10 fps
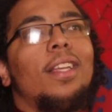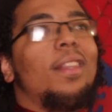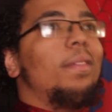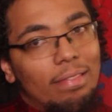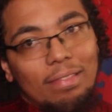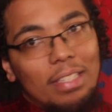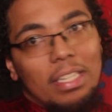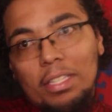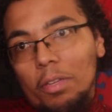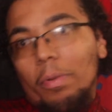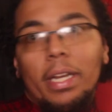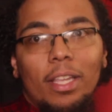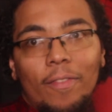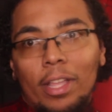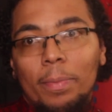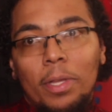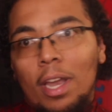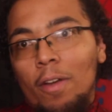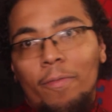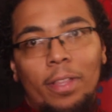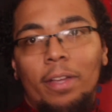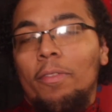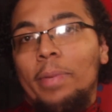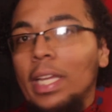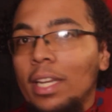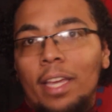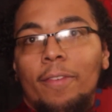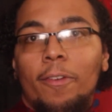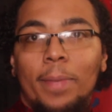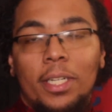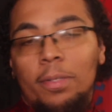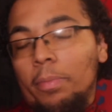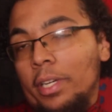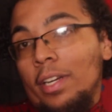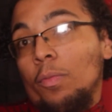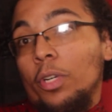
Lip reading: and it's still readily available, and I don't feel like repeating that information but in a